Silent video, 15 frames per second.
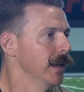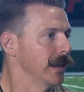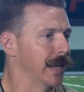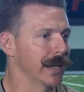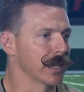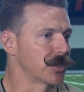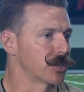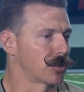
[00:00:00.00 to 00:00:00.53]

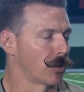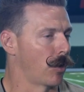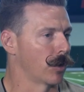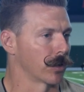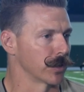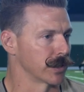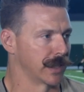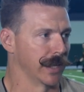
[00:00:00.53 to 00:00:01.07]
Getting
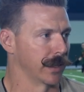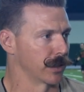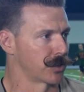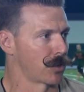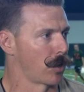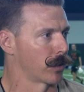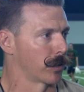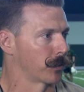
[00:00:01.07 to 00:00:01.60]
stronger is getting
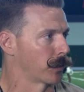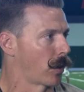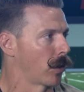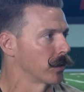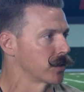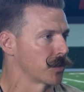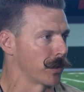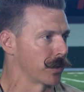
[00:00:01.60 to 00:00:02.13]
stronger,
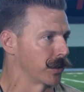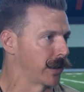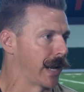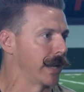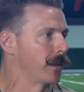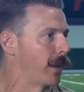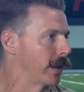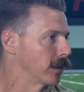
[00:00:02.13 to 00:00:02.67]
regardless of whether you're
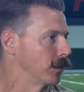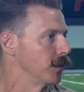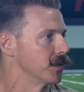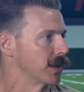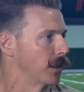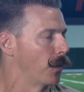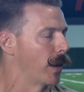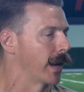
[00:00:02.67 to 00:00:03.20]
gaining weight or
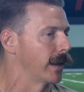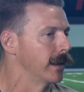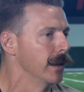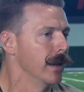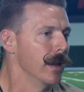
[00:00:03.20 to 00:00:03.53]
losing weight.